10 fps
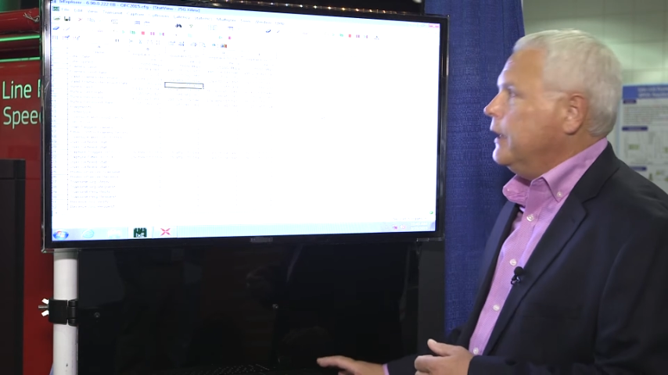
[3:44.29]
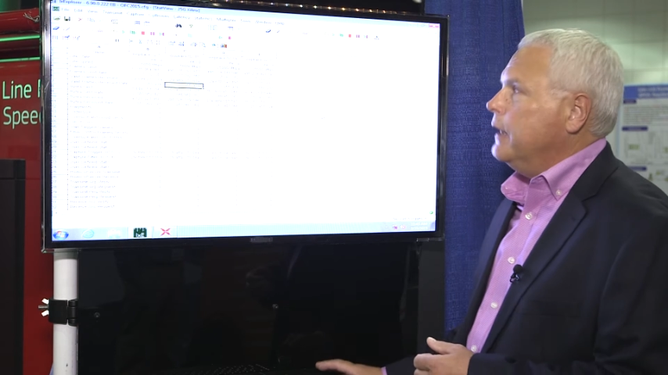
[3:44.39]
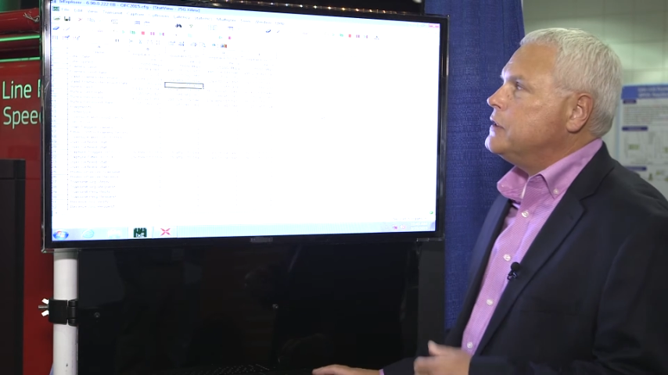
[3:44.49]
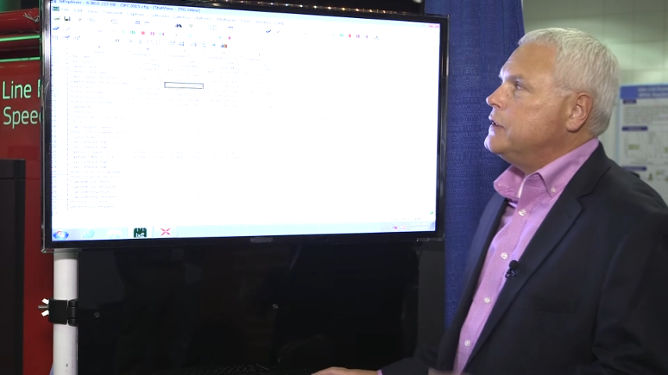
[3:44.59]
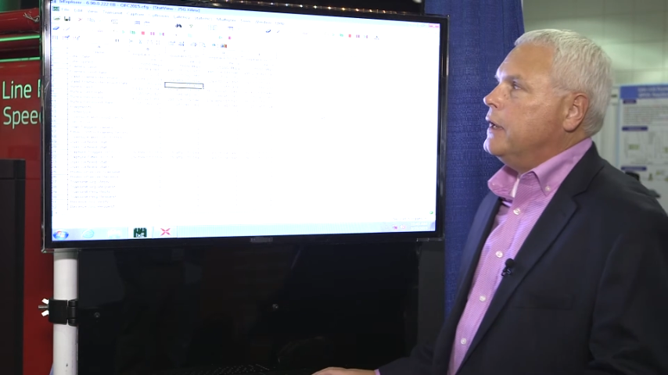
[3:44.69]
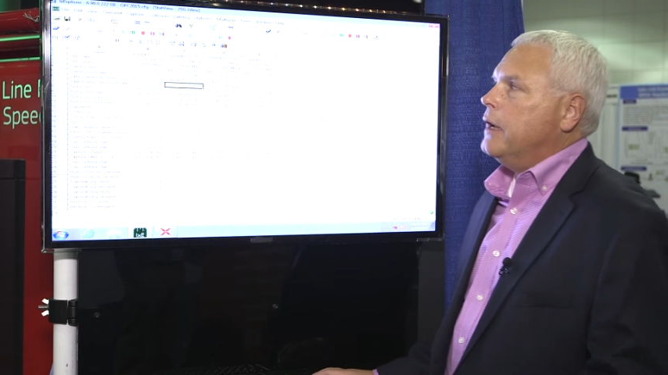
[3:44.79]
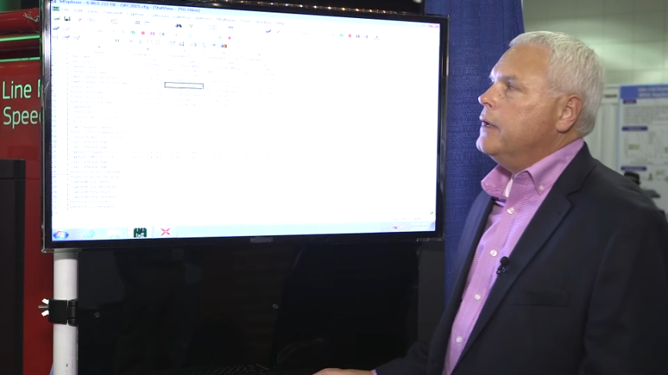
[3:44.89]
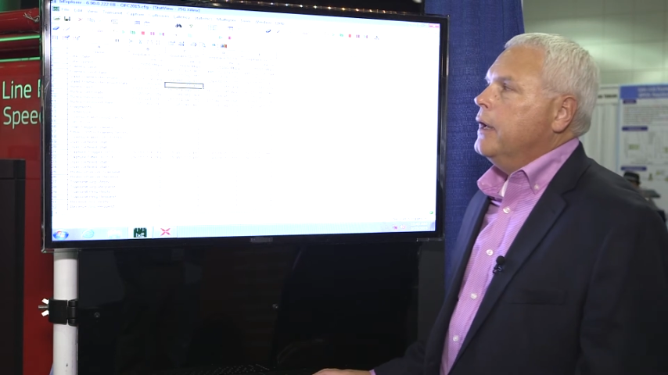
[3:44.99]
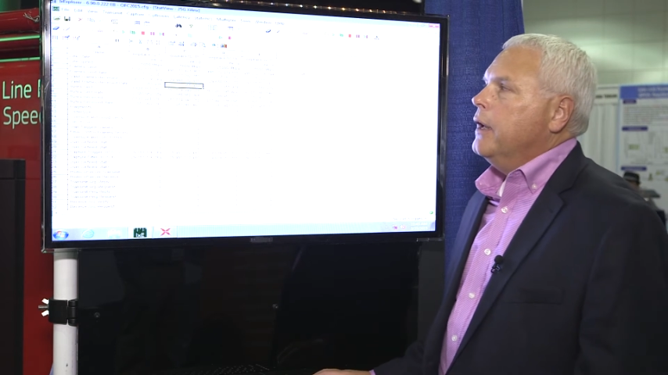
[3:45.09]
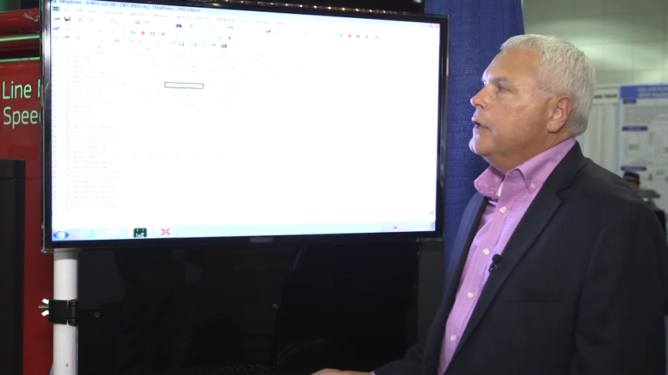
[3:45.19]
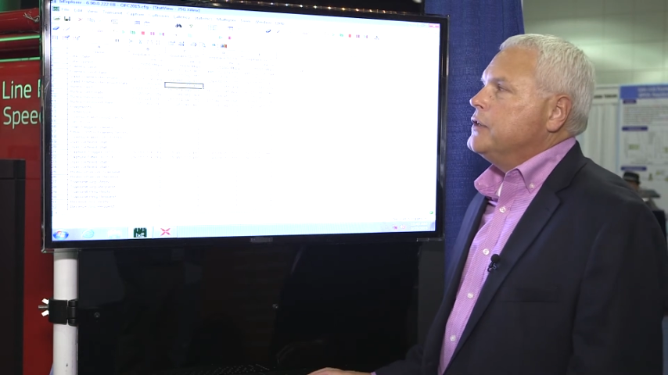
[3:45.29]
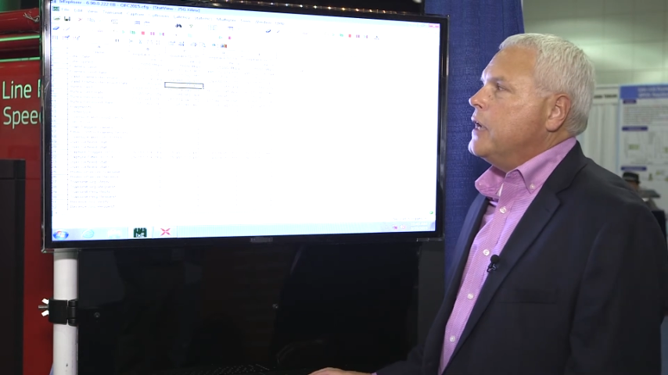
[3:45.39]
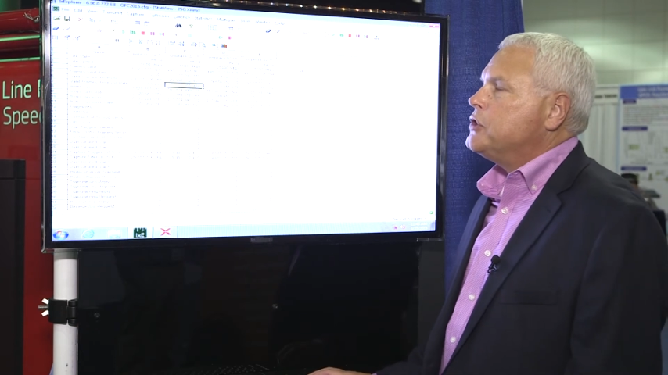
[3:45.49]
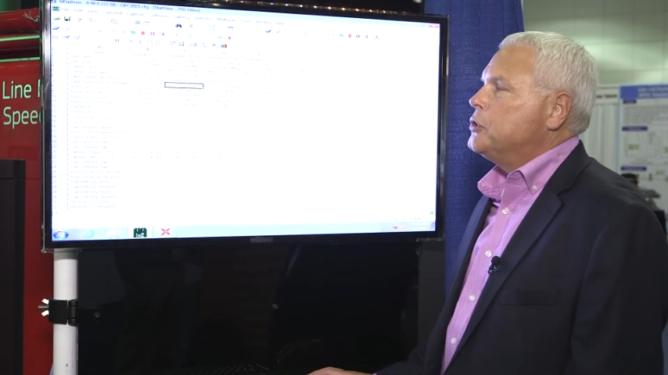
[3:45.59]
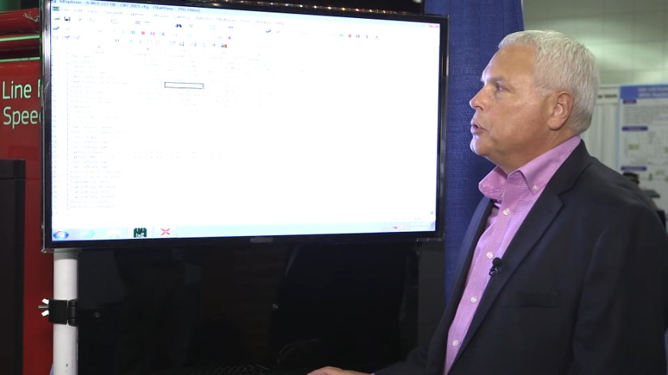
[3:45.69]
Ixia
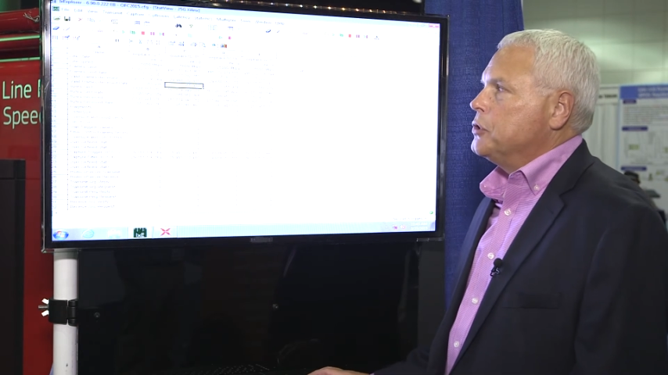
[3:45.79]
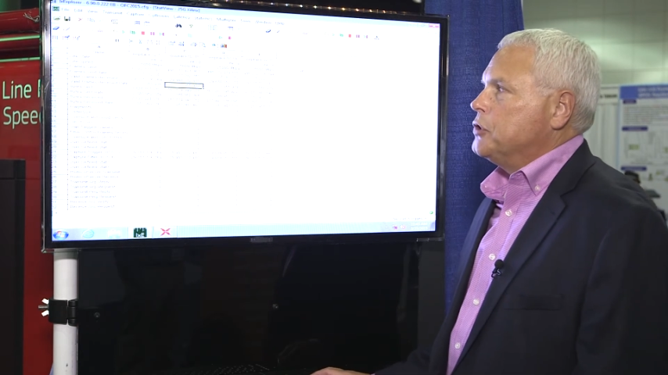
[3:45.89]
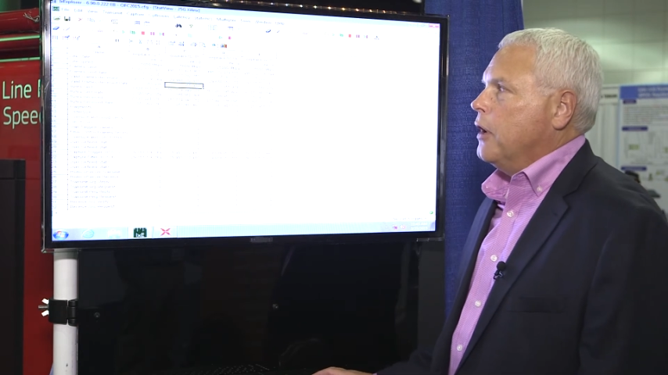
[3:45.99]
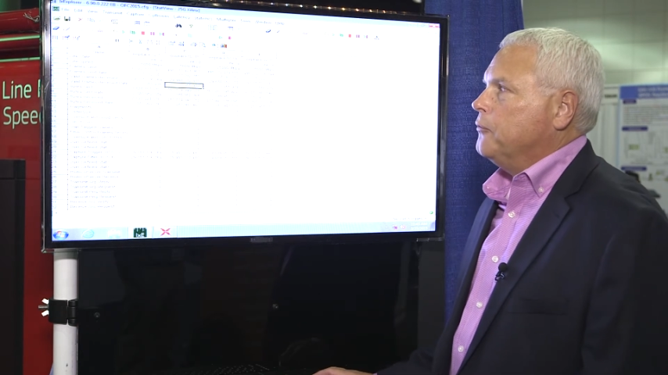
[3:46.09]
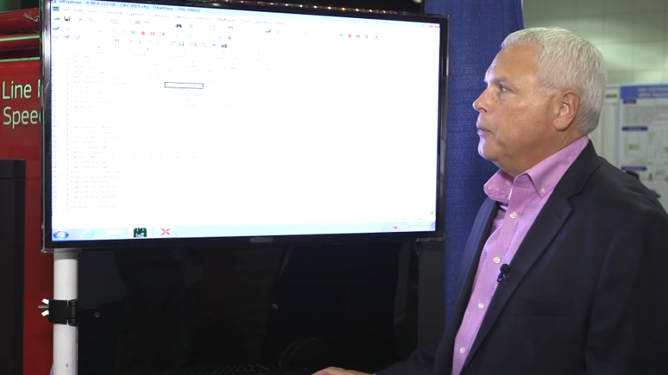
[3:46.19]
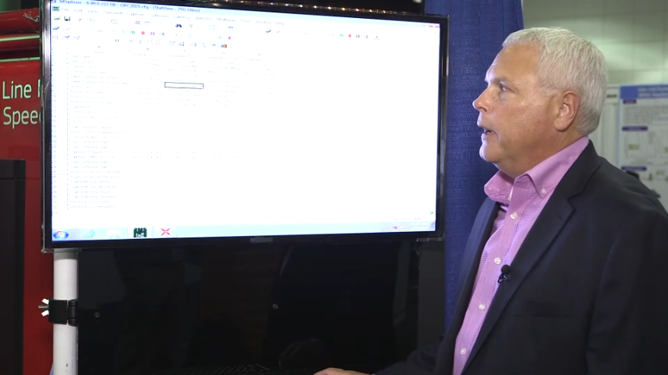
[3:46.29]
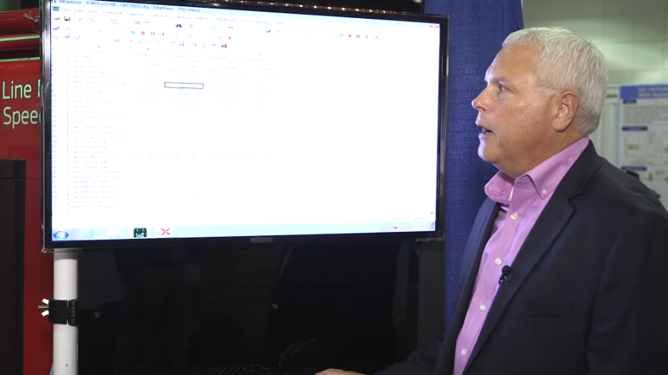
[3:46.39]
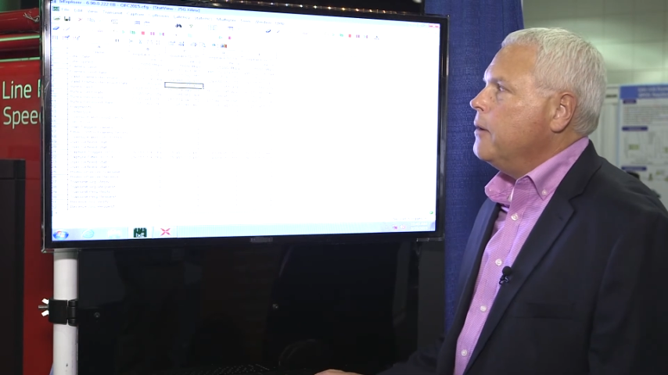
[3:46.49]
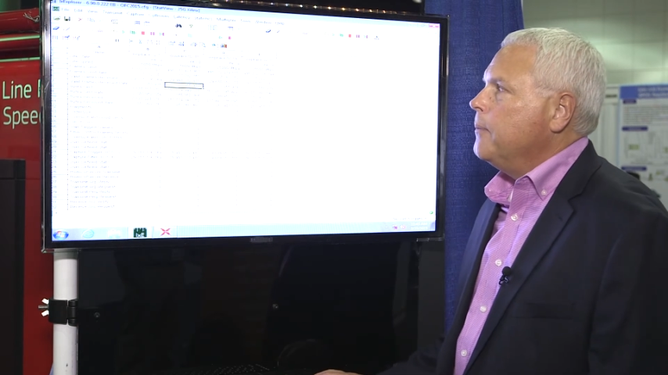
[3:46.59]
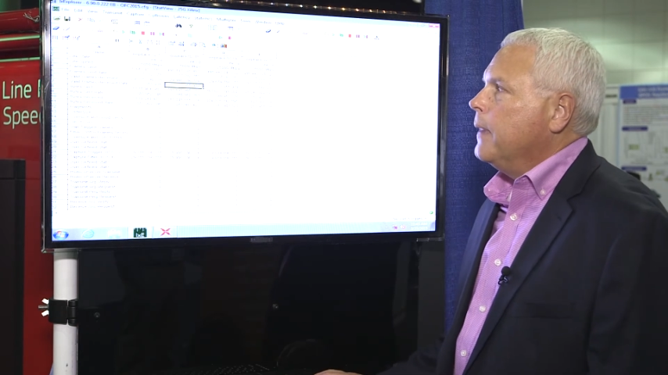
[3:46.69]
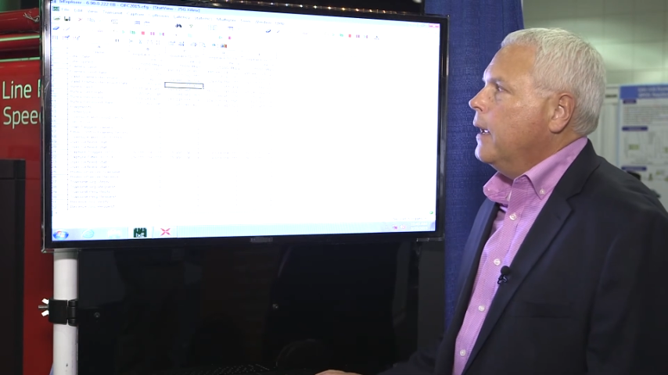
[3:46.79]
test tool software